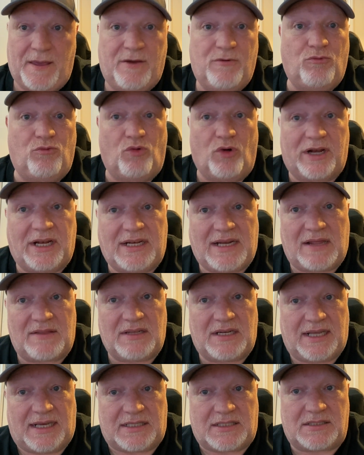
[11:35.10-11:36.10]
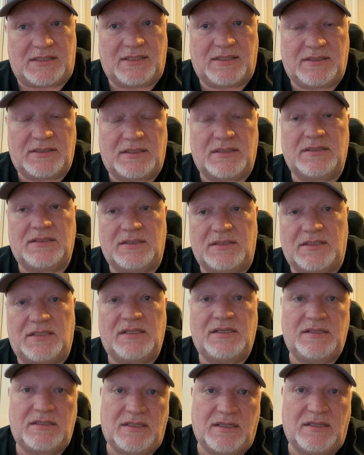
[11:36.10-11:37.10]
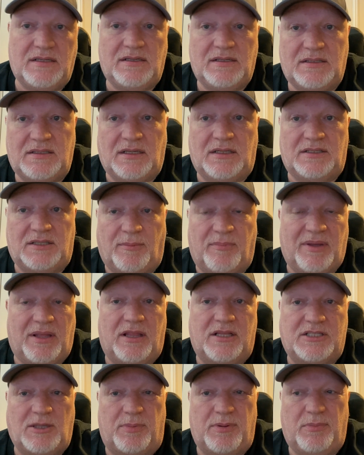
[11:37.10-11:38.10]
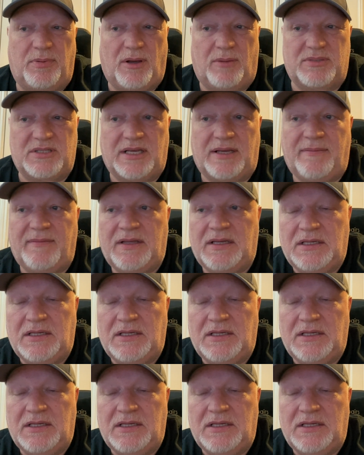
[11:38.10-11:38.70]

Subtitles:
running down the list, a bit at the top of the pops here.